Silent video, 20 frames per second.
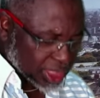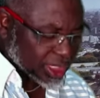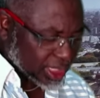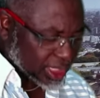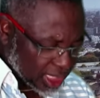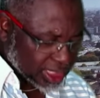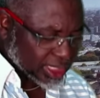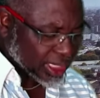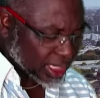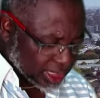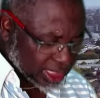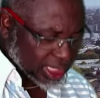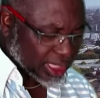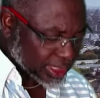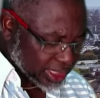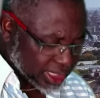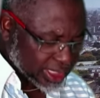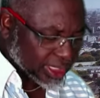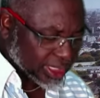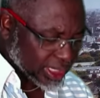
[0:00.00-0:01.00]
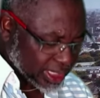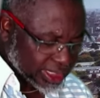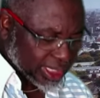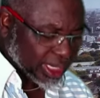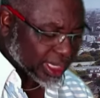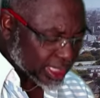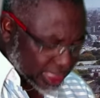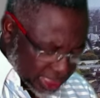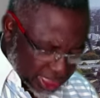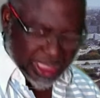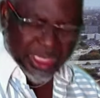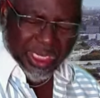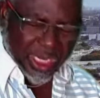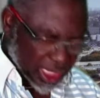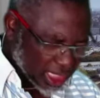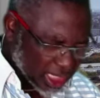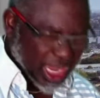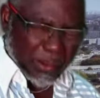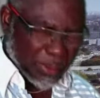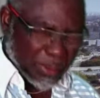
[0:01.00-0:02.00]
Hiradadadada,
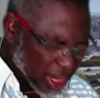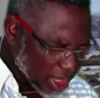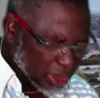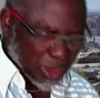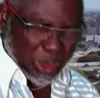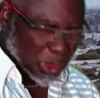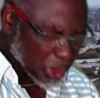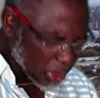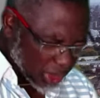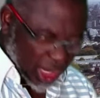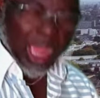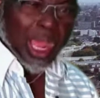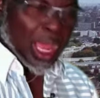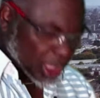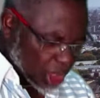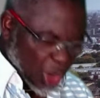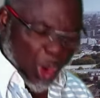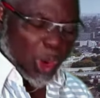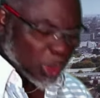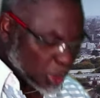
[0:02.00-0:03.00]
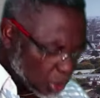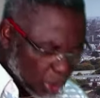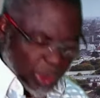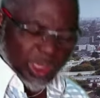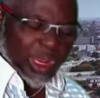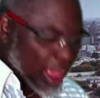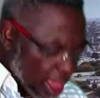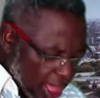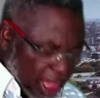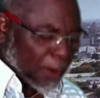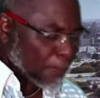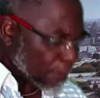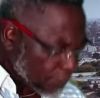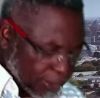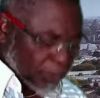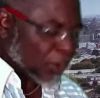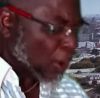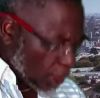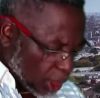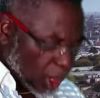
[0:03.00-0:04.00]
Hirakabarodora. God will
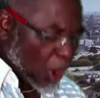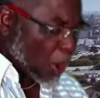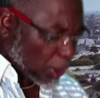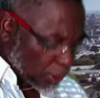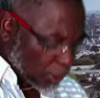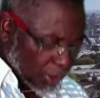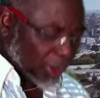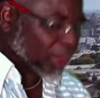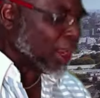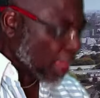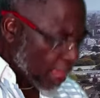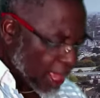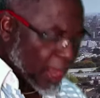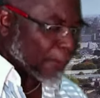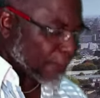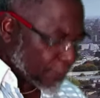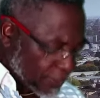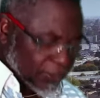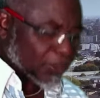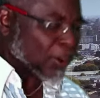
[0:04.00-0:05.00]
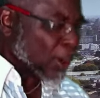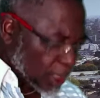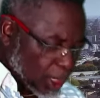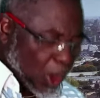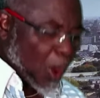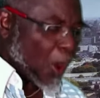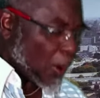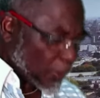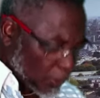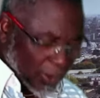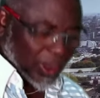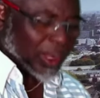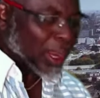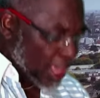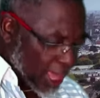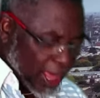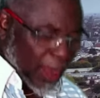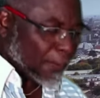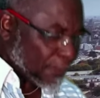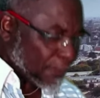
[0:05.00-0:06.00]
help you. God will help you. God will
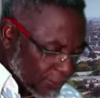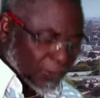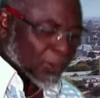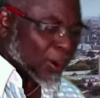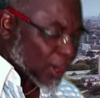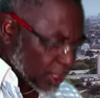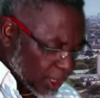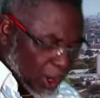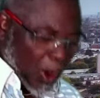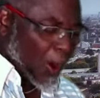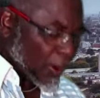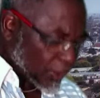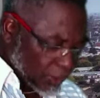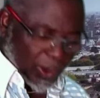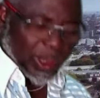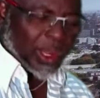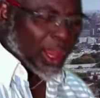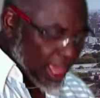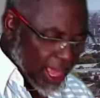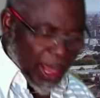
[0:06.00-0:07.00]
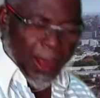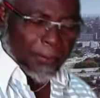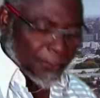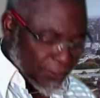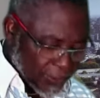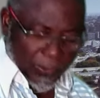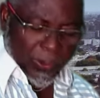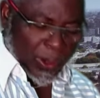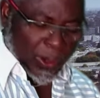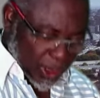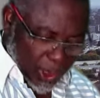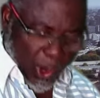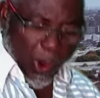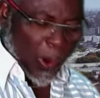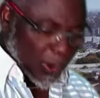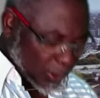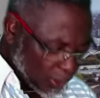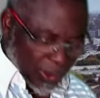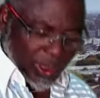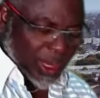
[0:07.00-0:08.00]
help you. God will help you.
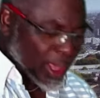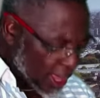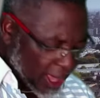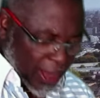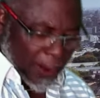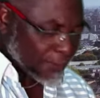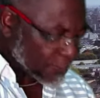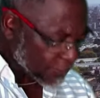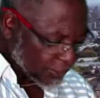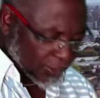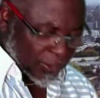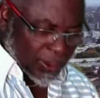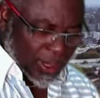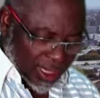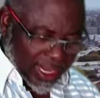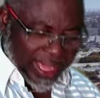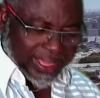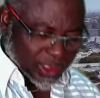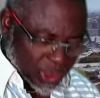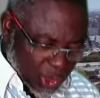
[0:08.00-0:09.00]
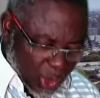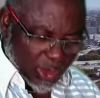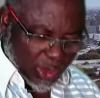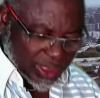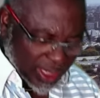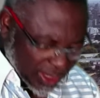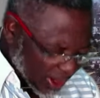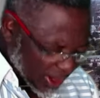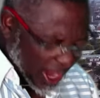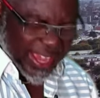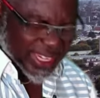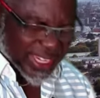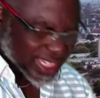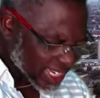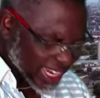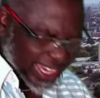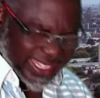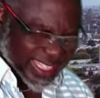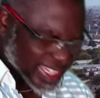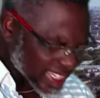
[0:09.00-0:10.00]
God will help you. Let God
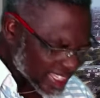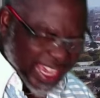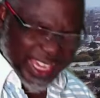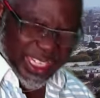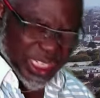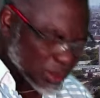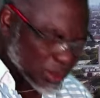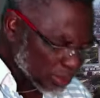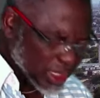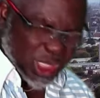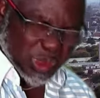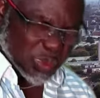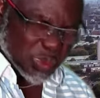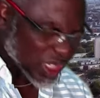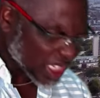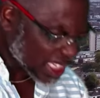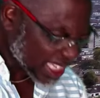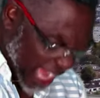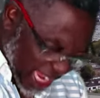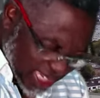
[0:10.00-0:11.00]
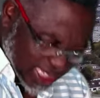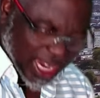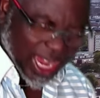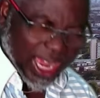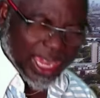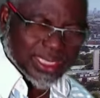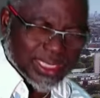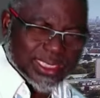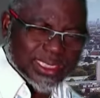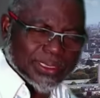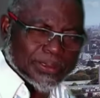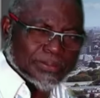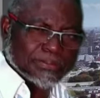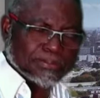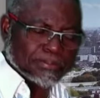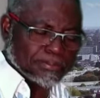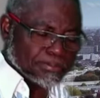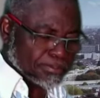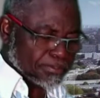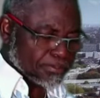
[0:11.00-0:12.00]
arise. Let his enemies be scattered.
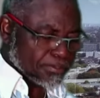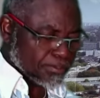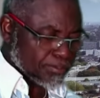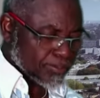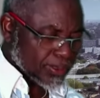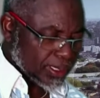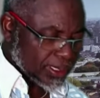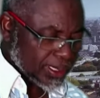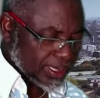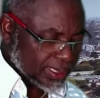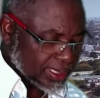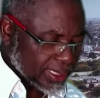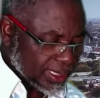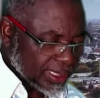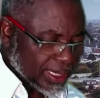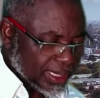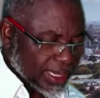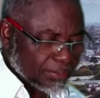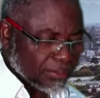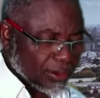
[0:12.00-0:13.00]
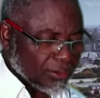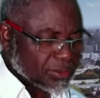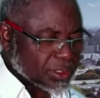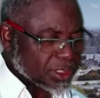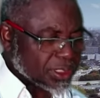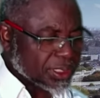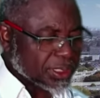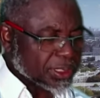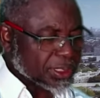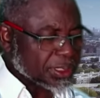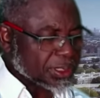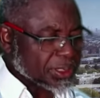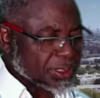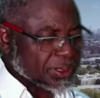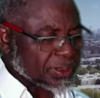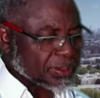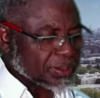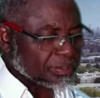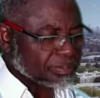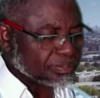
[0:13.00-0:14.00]
In the name of
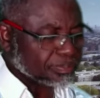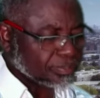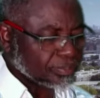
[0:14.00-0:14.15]
Jesus.